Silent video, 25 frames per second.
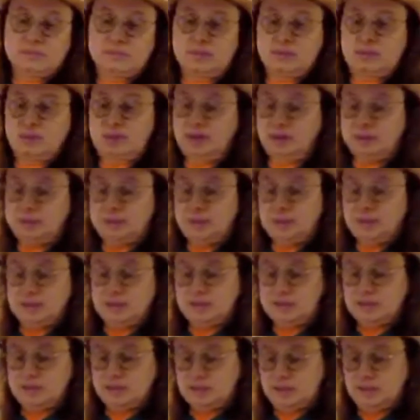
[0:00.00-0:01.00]
I'm not going
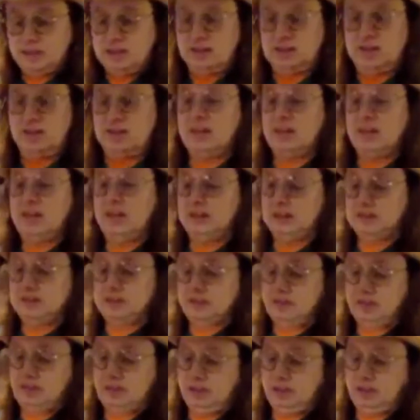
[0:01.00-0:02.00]
to tell you that
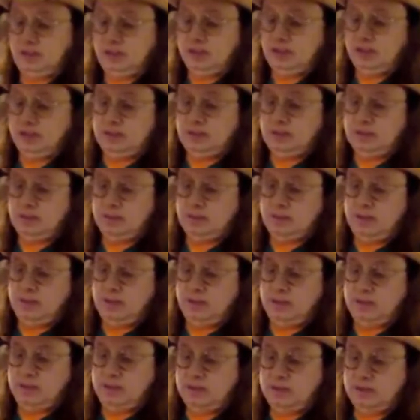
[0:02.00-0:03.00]
you know, it
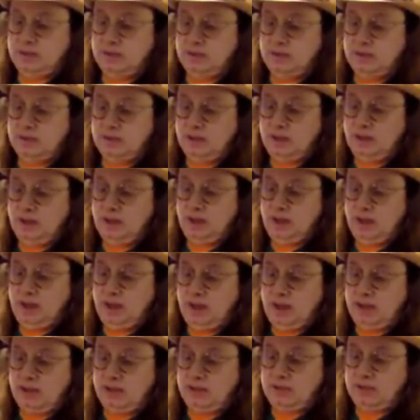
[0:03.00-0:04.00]
makes
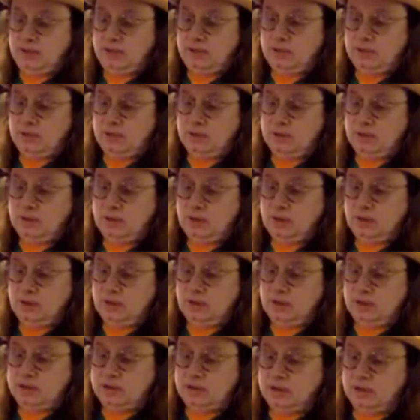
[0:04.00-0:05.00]
as good a
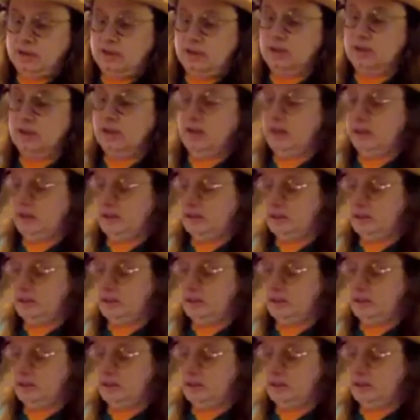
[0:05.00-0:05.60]
cocktail as,